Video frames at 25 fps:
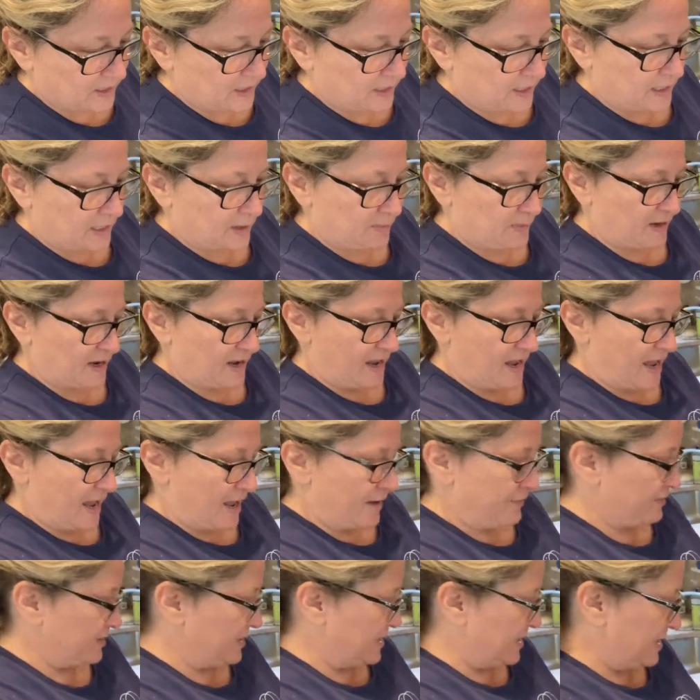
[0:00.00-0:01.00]
And about
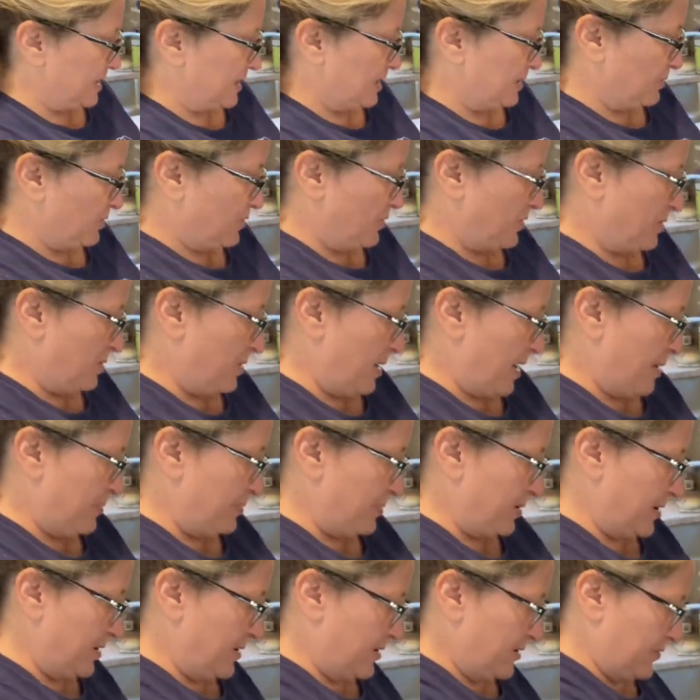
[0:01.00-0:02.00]
1/2 teaspoon of
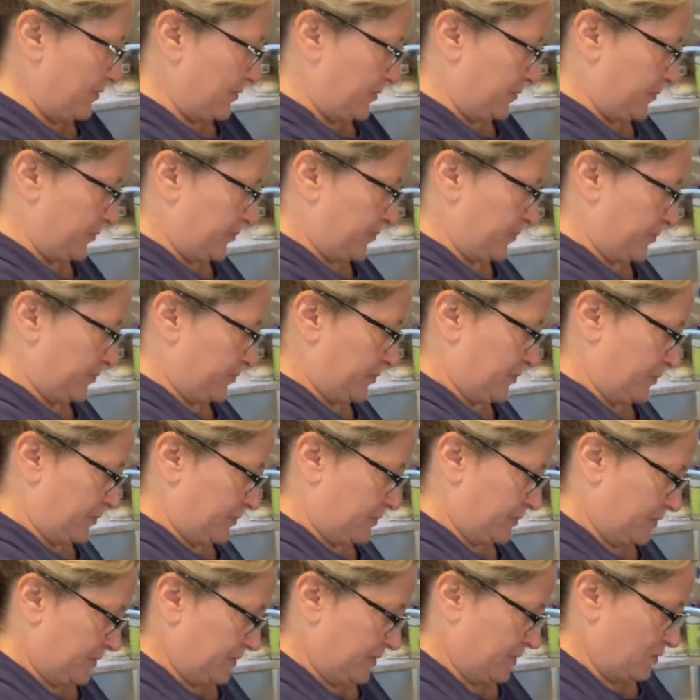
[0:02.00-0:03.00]
pepper,
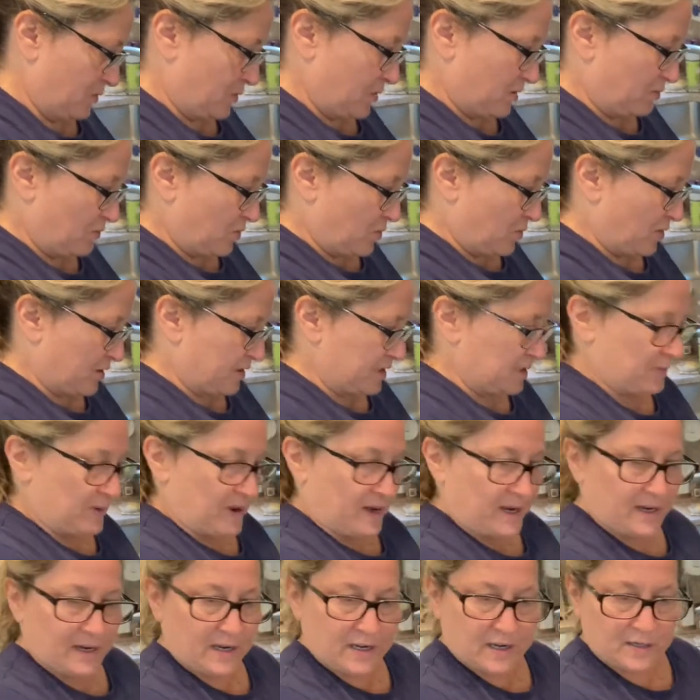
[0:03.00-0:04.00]
or more,
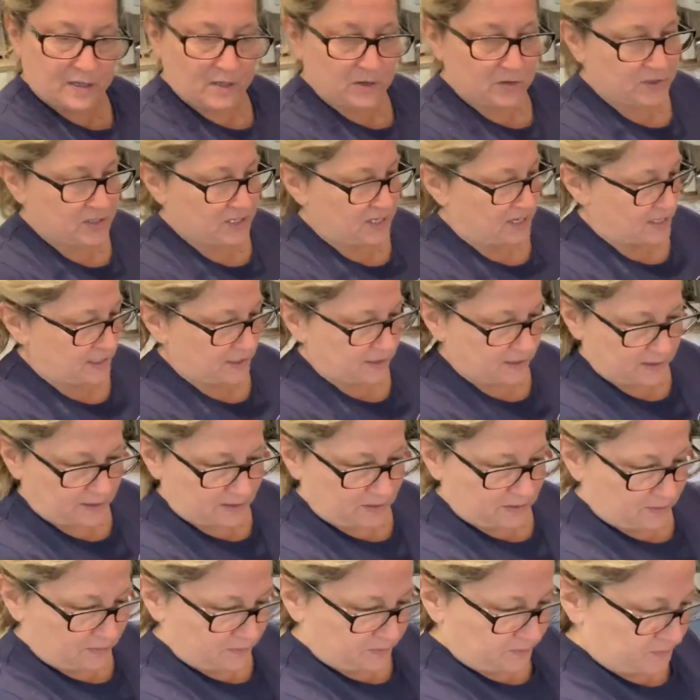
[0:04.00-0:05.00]
depending on your
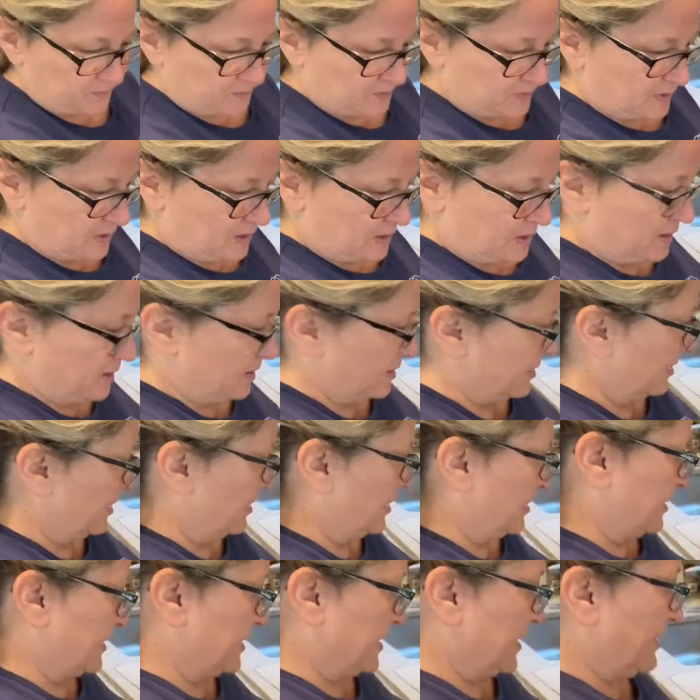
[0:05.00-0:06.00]
taste.
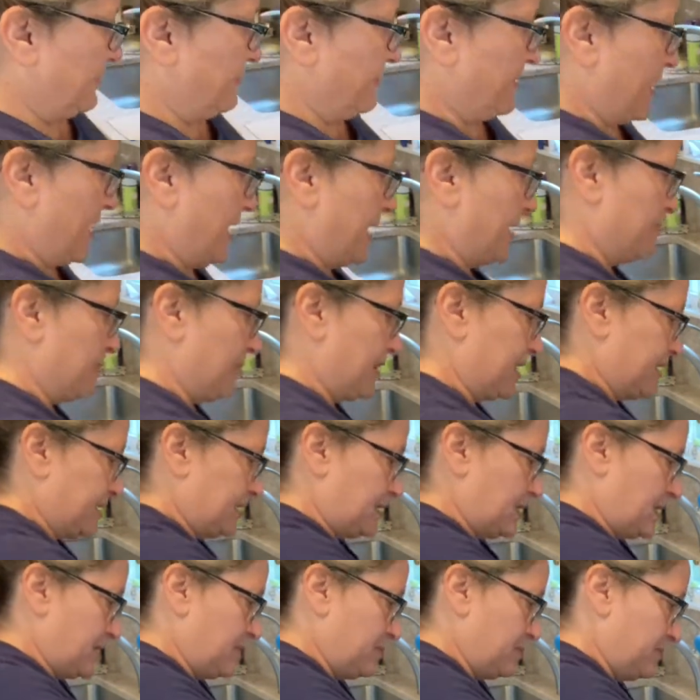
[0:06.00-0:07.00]
Let's give that a mix
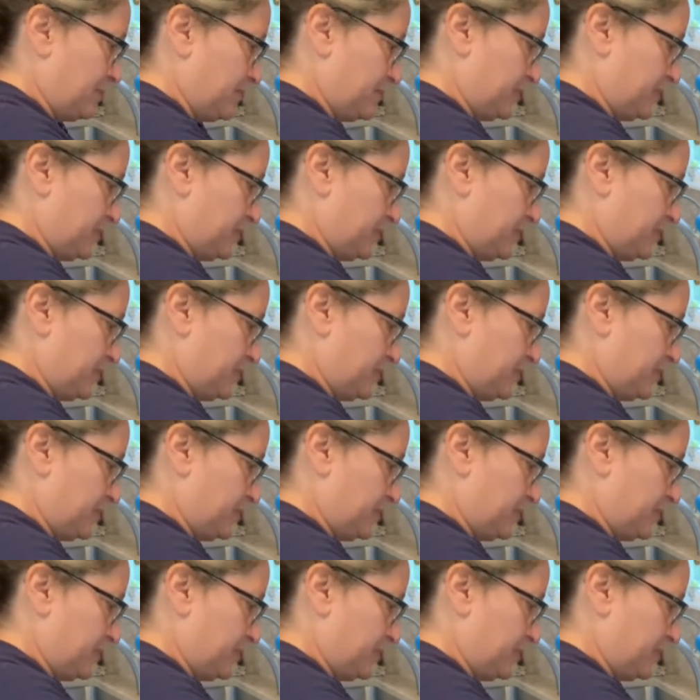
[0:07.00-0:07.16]
up.